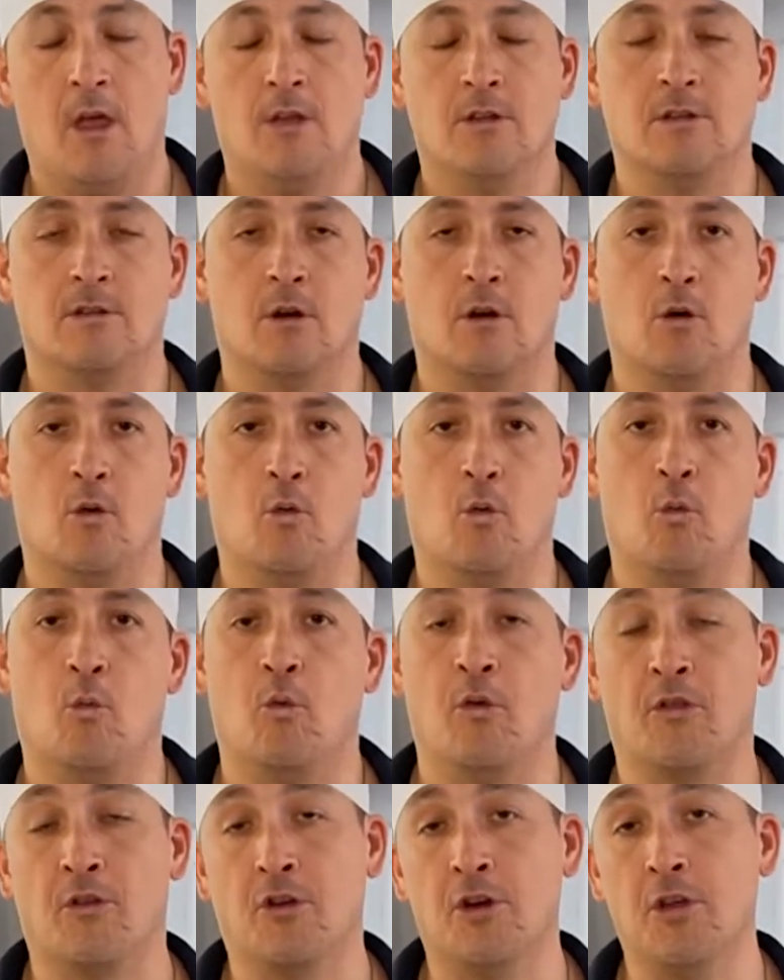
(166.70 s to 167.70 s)
So
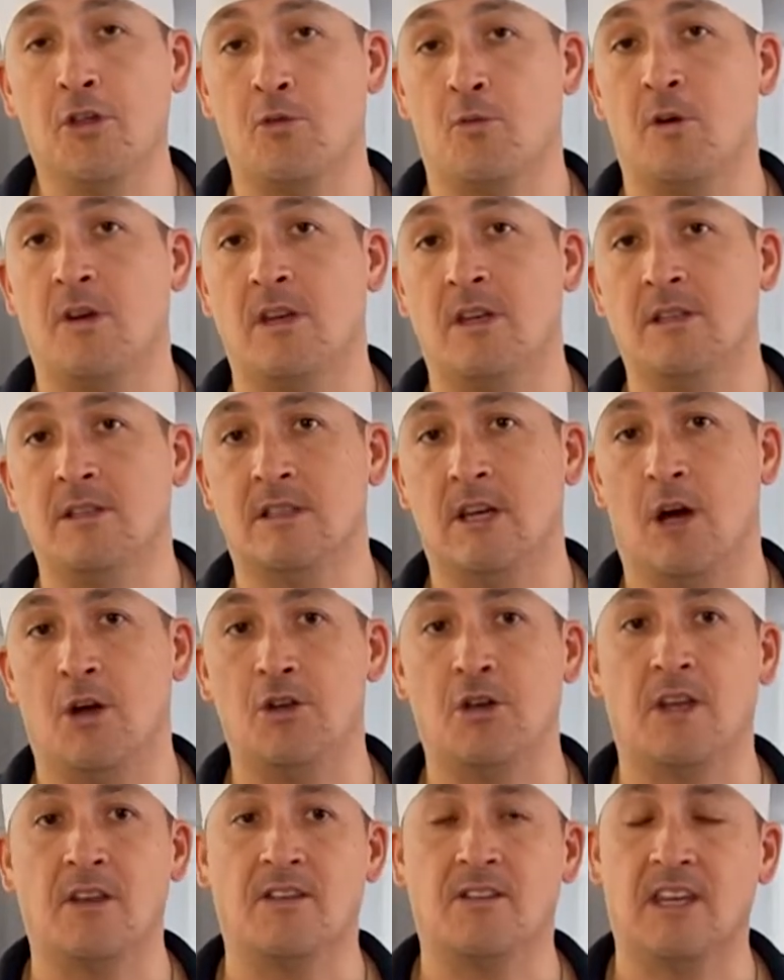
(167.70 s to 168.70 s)
with good threat intel,
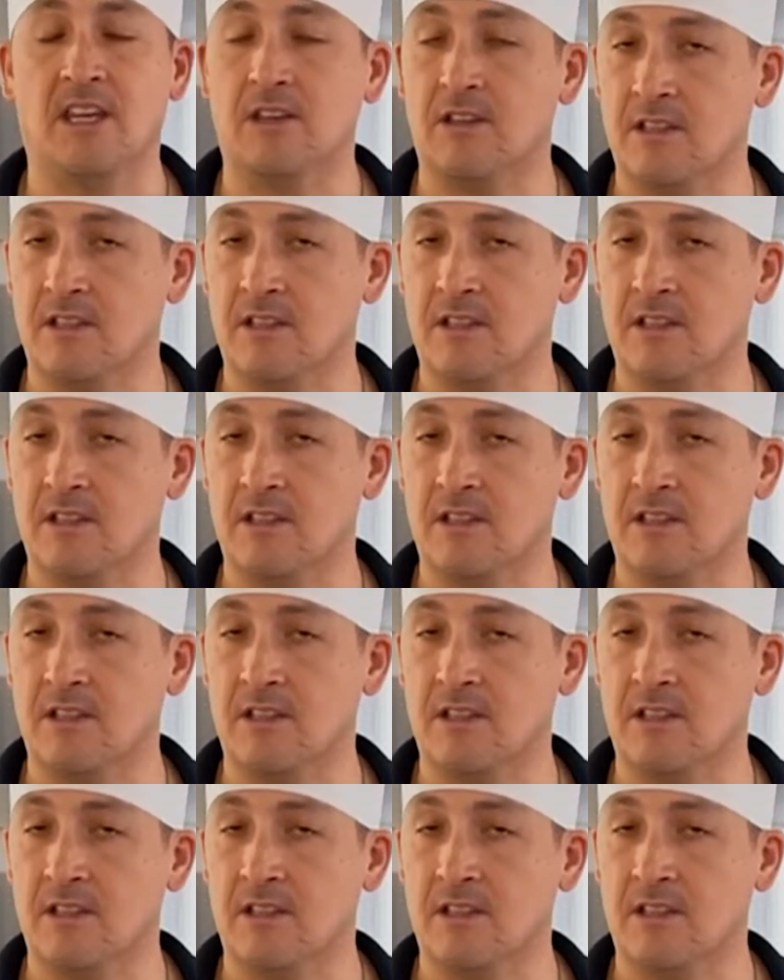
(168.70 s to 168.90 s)
you can see,